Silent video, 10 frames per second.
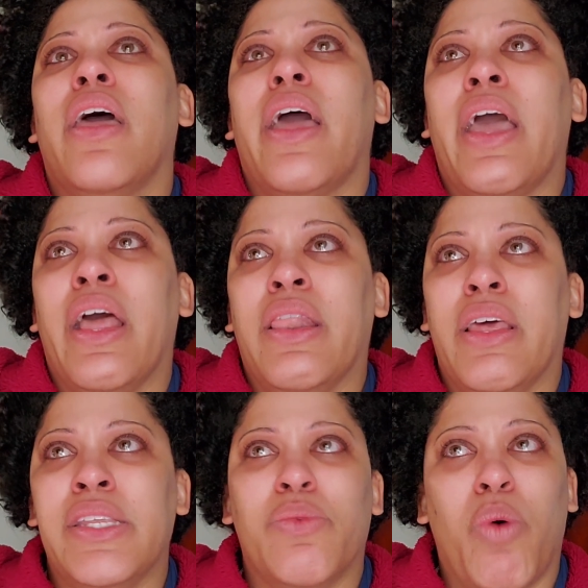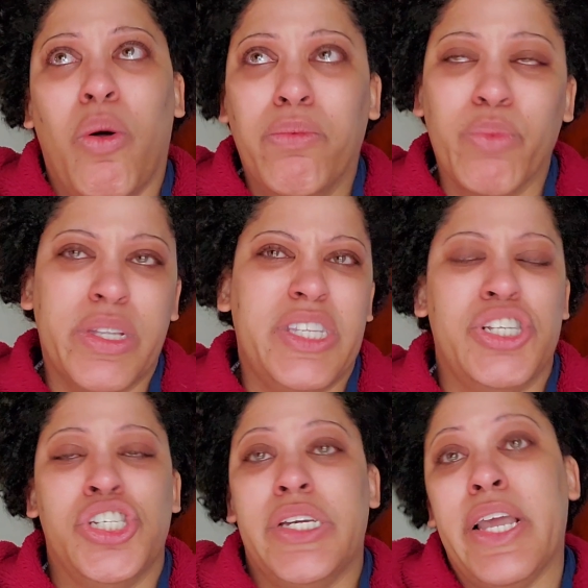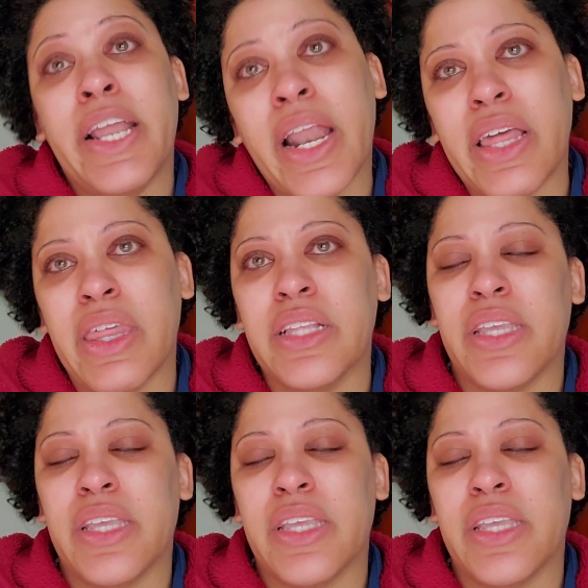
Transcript: And they said, well, did she eat anything